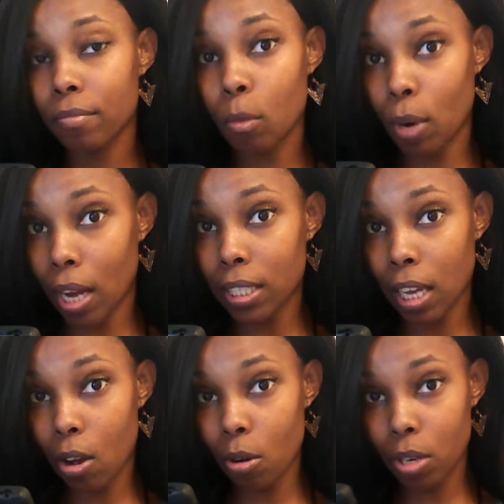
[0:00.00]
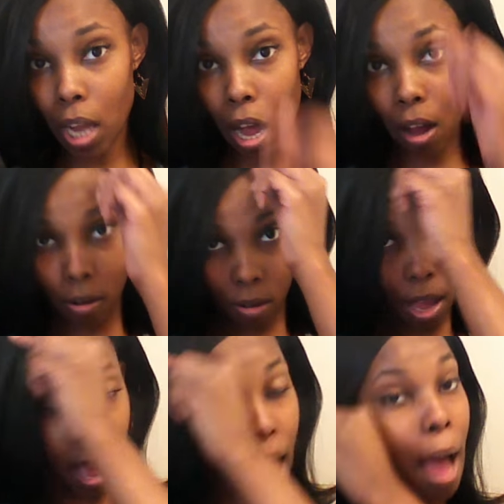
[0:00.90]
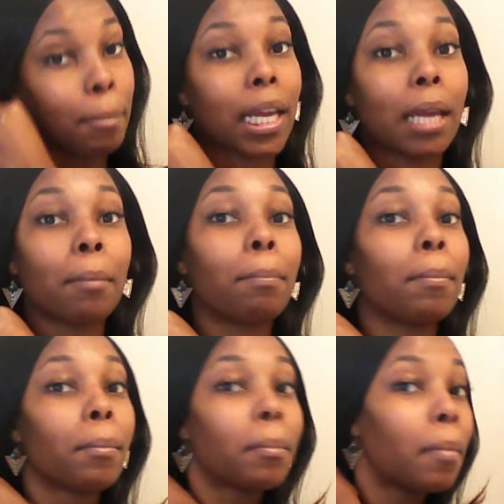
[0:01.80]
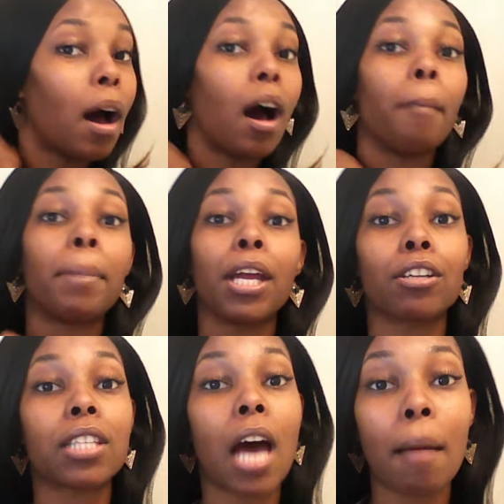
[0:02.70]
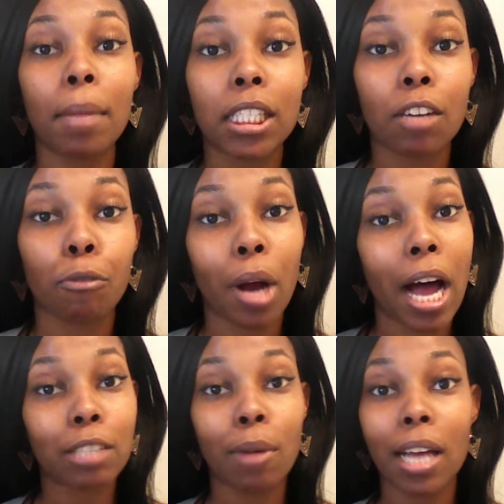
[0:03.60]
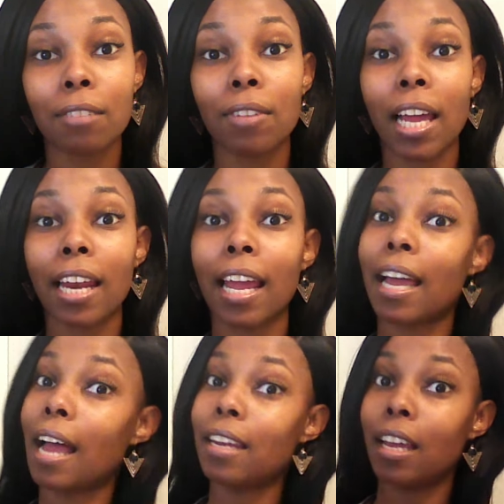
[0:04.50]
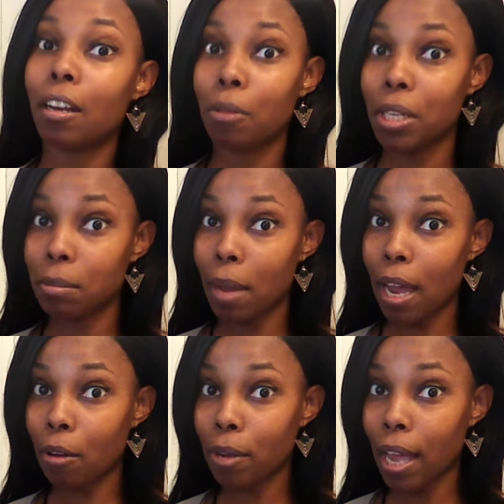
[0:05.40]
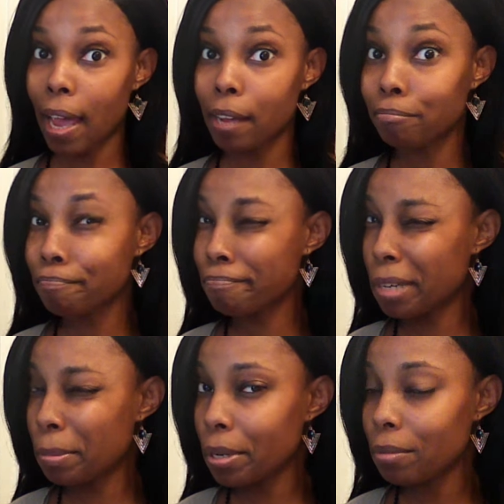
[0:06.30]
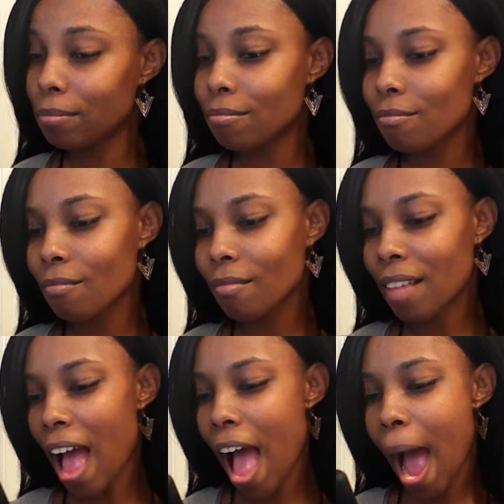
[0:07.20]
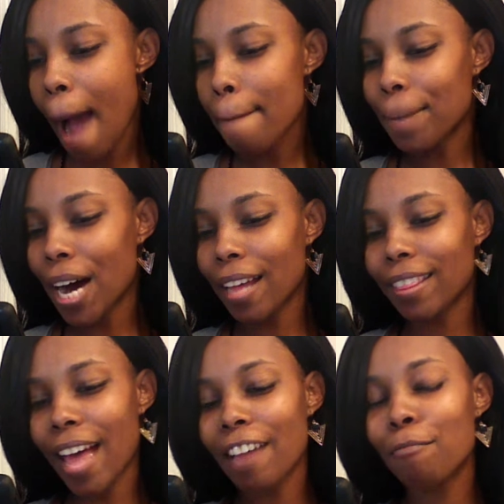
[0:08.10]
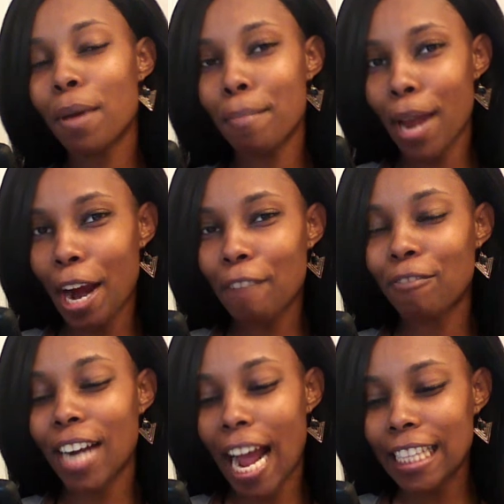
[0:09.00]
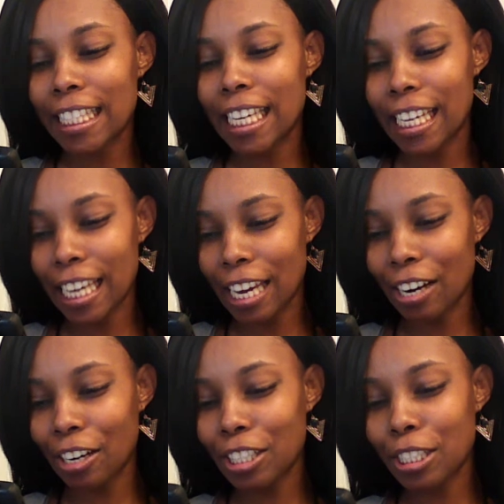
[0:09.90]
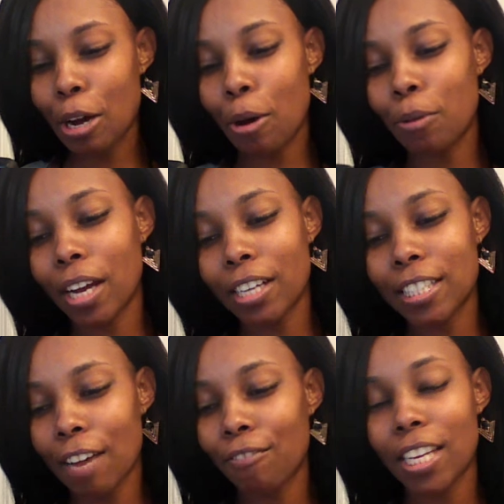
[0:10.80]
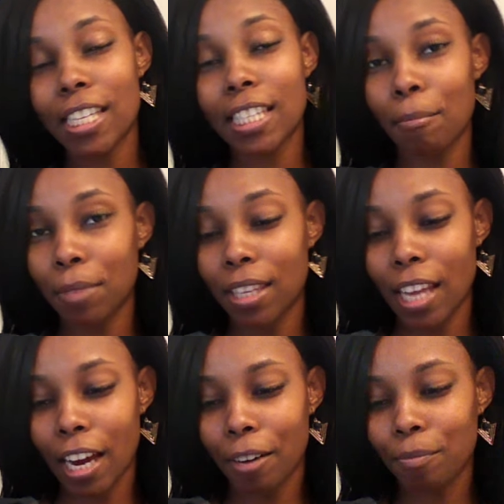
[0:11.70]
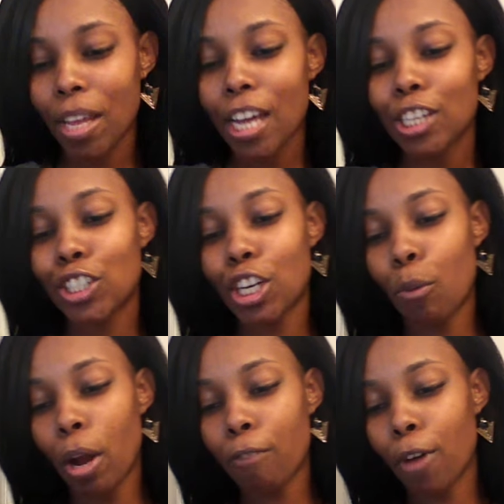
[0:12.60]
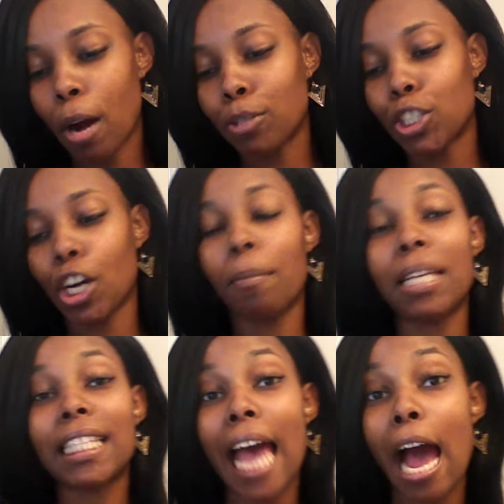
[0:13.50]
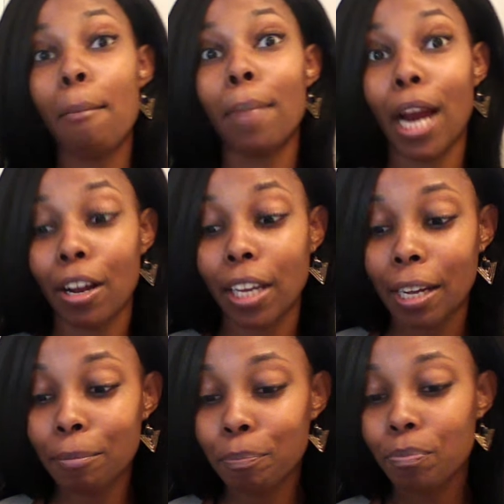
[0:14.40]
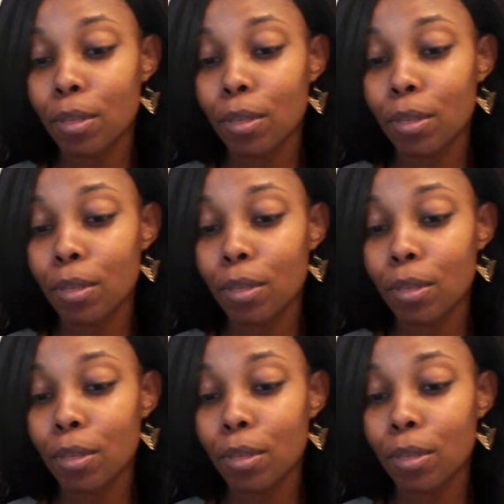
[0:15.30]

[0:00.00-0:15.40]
When I say older, y'all, I mean uh, Peter Thomas of Real Housewives of Atlanta ain't got nothing on this man, okay? Boo boo. But they've been married for 19 years, so there's definitely something there. She went from Germantown, Maryland